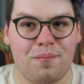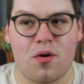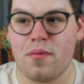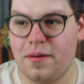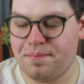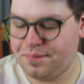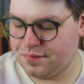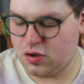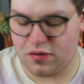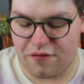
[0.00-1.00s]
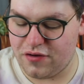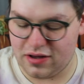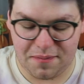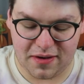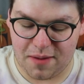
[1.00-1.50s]
Bourbon. You
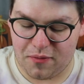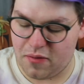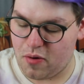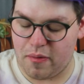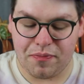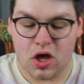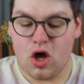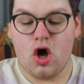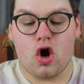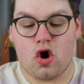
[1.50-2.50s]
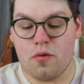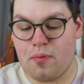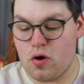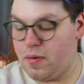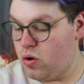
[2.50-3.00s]
definitely pick up on the bourbon. Her
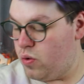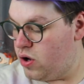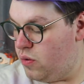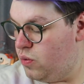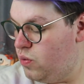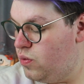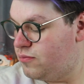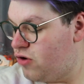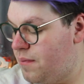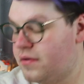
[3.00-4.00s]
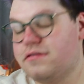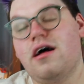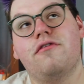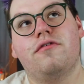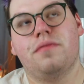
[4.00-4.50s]
bourbon oil, oh, I'm dropping
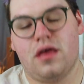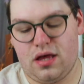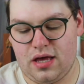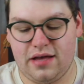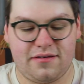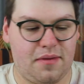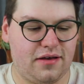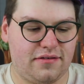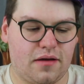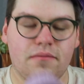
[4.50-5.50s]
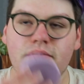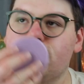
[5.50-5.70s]
stuff, is amazing.